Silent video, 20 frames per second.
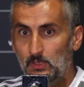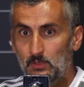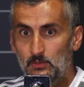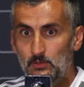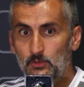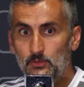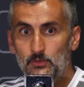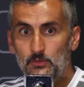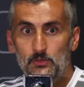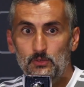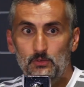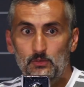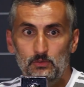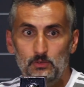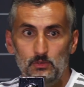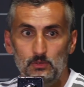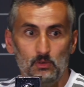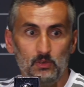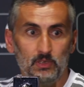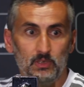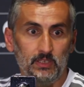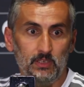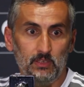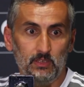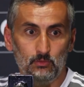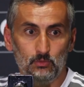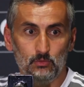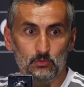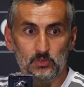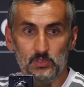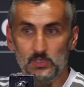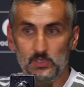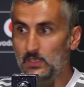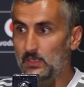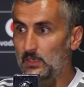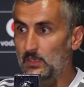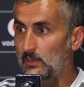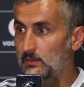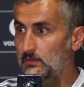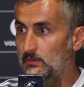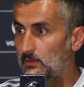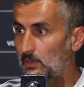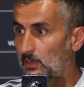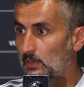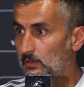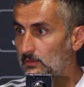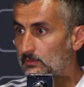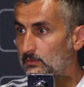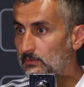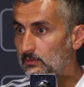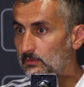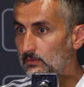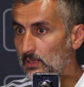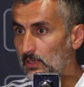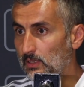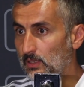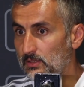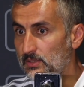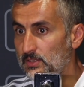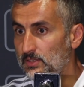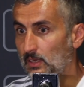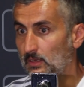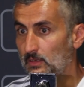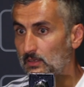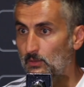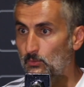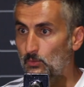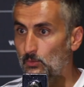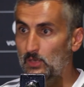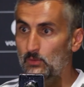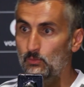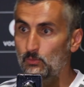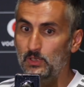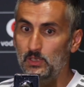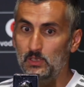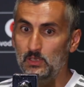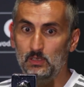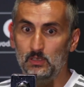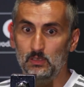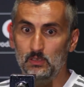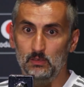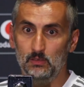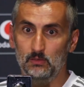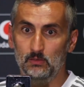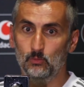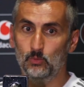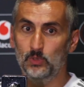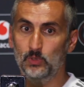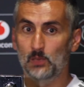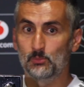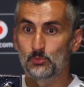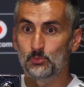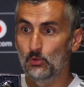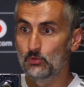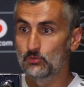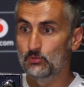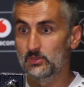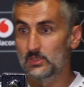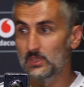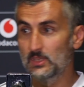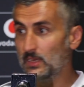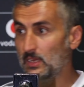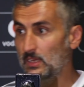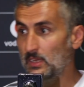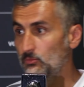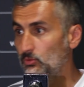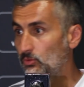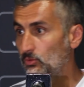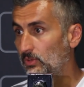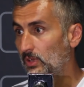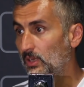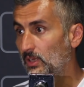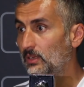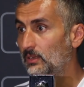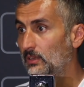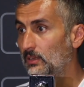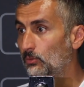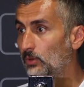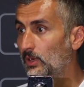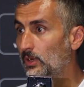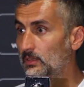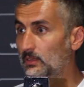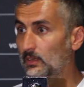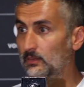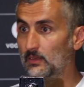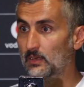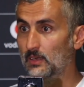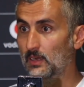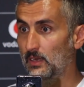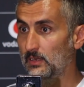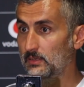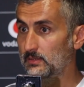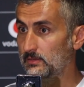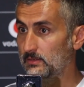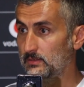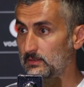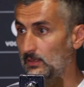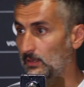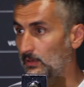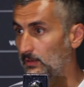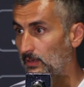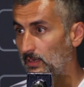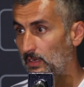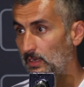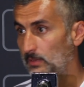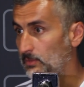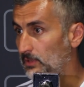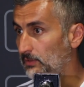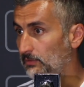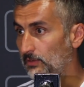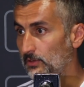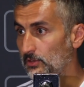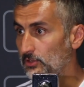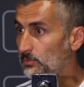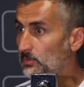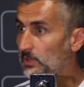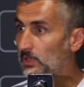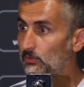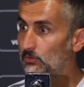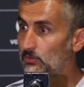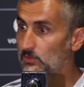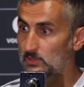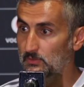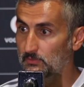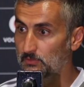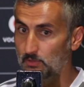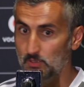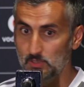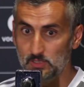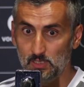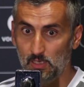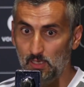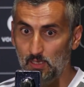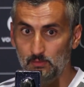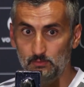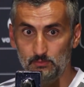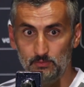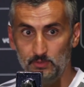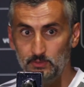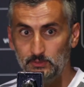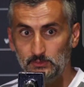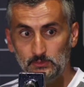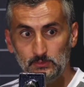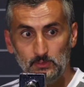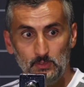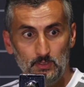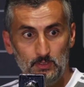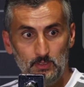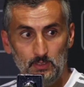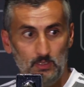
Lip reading: You only need to see and check the way we approach the game today, the way that the guys start the game, the first minutes, the first half.